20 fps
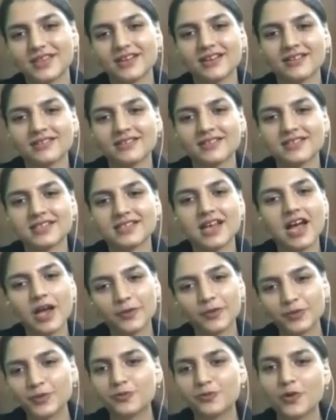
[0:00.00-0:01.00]
So
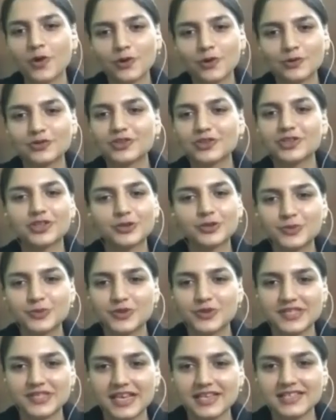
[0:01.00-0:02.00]
I would follow the due
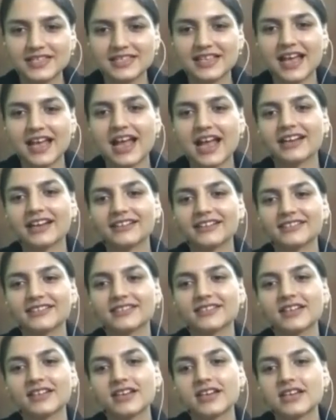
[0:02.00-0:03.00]
process, and
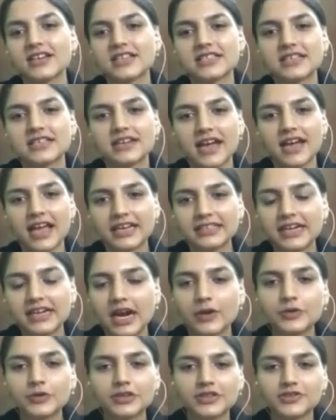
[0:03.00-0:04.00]
the
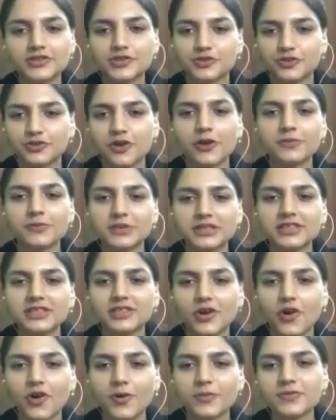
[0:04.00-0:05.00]
encounter should not be the
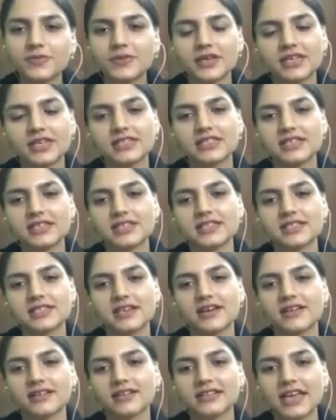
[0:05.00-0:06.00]
norm. It is
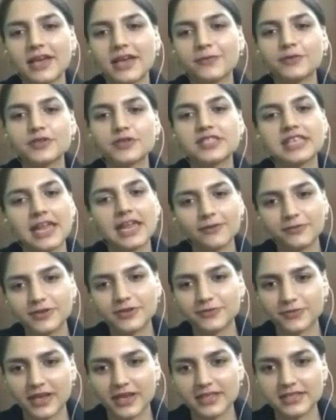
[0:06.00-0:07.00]
there for
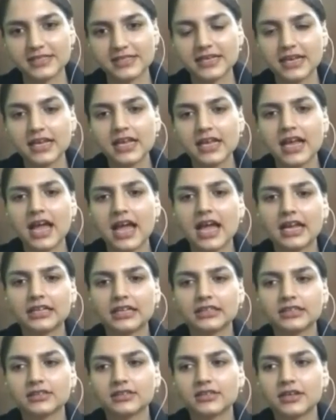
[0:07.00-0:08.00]
self-defense,
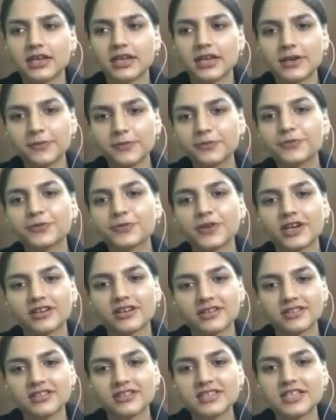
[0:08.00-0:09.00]
and if
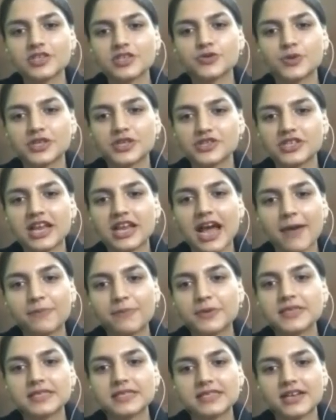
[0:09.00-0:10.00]
the situation
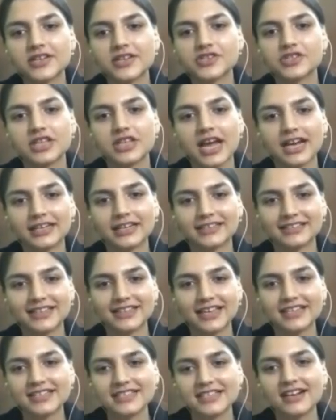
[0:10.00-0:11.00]
happens such that
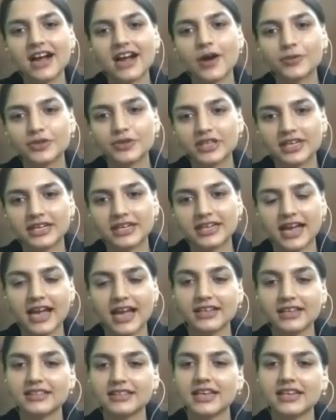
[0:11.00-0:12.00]
there is a
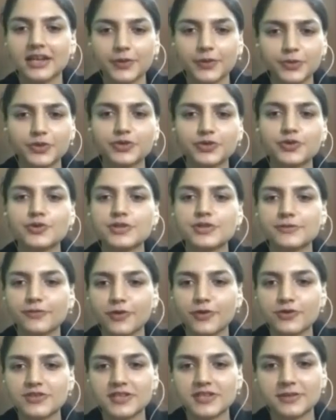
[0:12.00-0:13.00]
counter-attack, then I would use
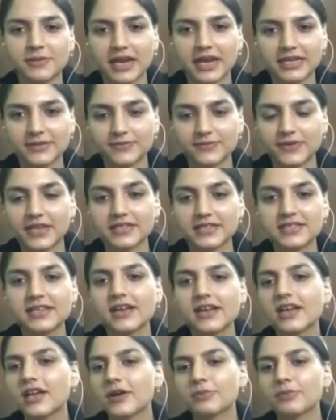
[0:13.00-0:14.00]
force in my defense,
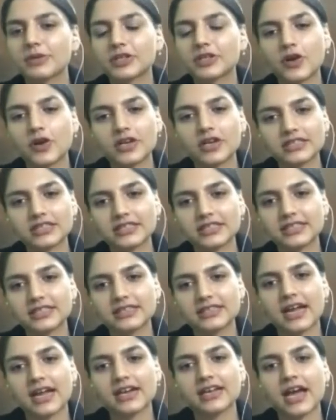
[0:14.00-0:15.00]
but not other
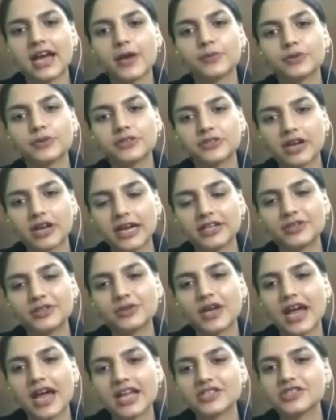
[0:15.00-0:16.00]
than that. I would try
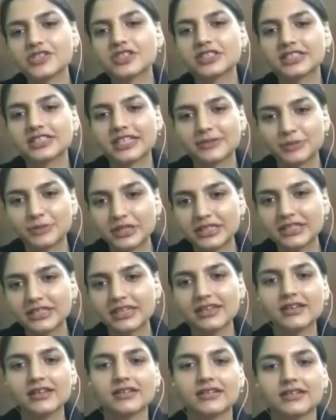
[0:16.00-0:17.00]
to catch the
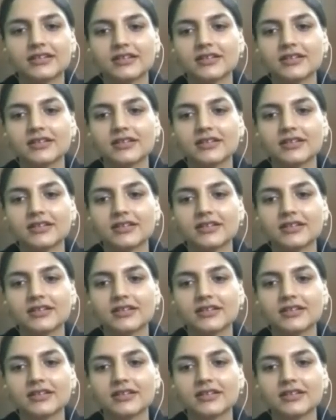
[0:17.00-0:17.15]
criminal